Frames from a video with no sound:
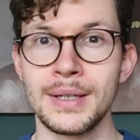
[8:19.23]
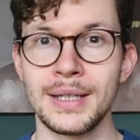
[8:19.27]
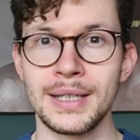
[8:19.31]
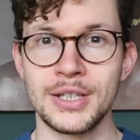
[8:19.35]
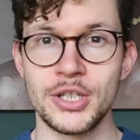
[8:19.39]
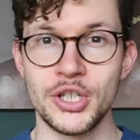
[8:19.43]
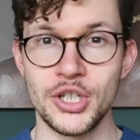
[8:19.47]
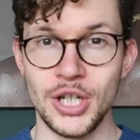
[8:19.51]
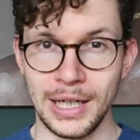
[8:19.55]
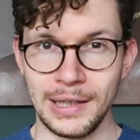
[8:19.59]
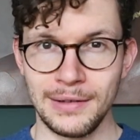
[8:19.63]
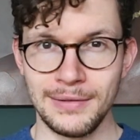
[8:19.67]

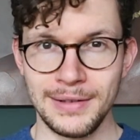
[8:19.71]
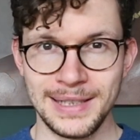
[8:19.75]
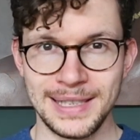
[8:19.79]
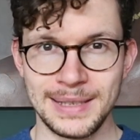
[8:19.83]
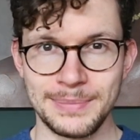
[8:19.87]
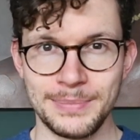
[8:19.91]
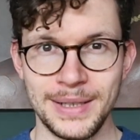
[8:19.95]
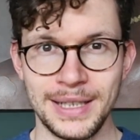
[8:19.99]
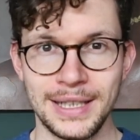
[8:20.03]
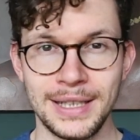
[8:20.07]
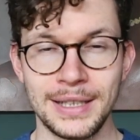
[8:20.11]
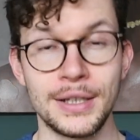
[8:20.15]
Generally
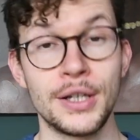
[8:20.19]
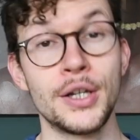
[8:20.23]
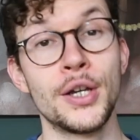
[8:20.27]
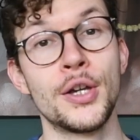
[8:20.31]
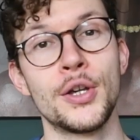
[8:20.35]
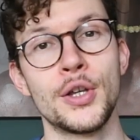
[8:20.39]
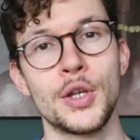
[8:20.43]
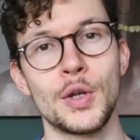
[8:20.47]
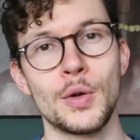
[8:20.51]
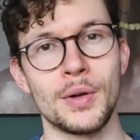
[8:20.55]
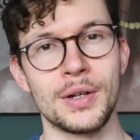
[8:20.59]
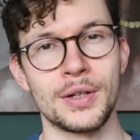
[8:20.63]
speaking,
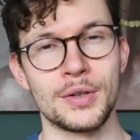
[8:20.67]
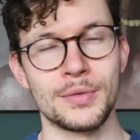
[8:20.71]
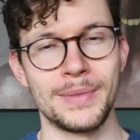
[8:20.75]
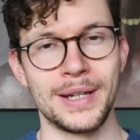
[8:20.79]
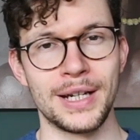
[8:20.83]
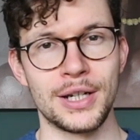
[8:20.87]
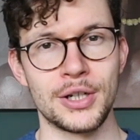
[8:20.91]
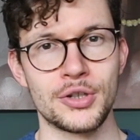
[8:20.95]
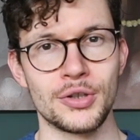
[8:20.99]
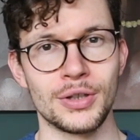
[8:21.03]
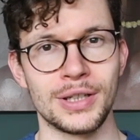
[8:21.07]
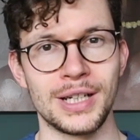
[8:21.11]
you want to
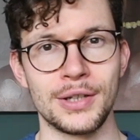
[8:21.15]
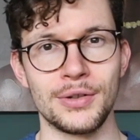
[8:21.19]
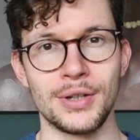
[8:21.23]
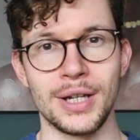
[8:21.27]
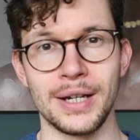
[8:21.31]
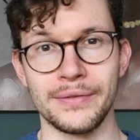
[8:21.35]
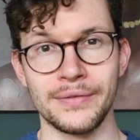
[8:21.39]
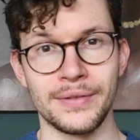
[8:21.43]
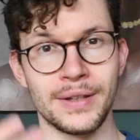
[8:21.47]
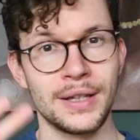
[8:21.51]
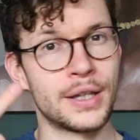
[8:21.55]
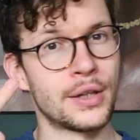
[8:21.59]
make sure that you
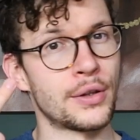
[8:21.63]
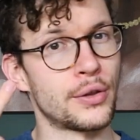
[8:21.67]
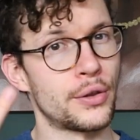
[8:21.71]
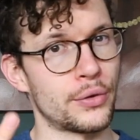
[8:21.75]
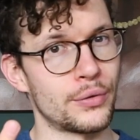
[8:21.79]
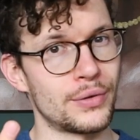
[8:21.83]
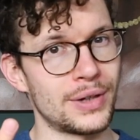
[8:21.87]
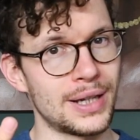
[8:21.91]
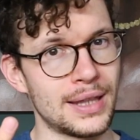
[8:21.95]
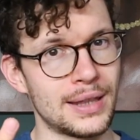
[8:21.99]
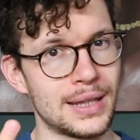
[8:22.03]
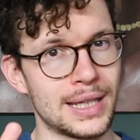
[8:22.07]
have
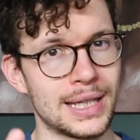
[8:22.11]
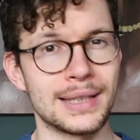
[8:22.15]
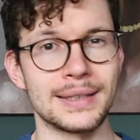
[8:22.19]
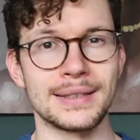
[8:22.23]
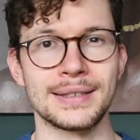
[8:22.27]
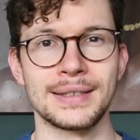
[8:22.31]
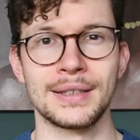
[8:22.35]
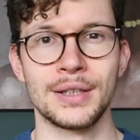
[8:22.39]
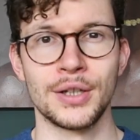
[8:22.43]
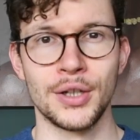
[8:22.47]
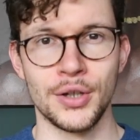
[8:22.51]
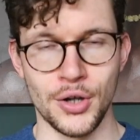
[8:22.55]
three
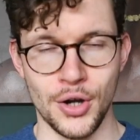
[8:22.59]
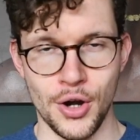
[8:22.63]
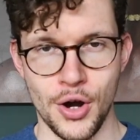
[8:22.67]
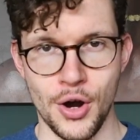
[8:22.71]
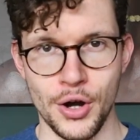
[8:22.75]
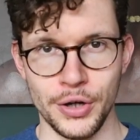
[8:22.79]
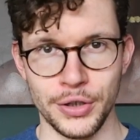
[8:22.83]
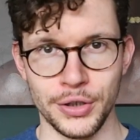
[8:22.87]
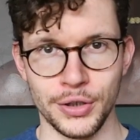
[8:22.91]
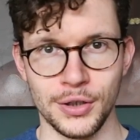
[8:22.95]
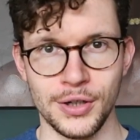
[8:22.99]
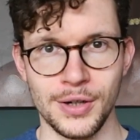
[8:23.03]
things
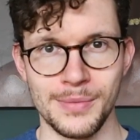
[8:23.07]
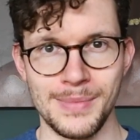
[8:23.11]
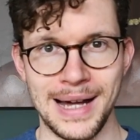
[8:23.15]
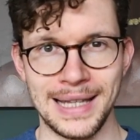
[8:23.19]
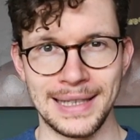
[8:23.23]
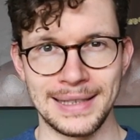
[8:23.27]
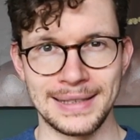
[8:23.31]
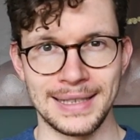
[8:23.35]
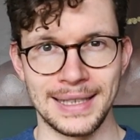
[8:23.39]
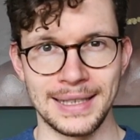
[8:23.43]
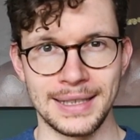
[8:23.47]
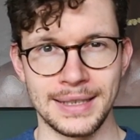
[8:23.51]
on your
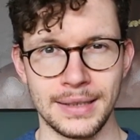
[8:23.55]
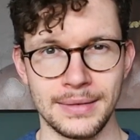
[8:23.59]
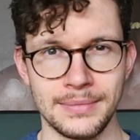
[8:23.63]
command center.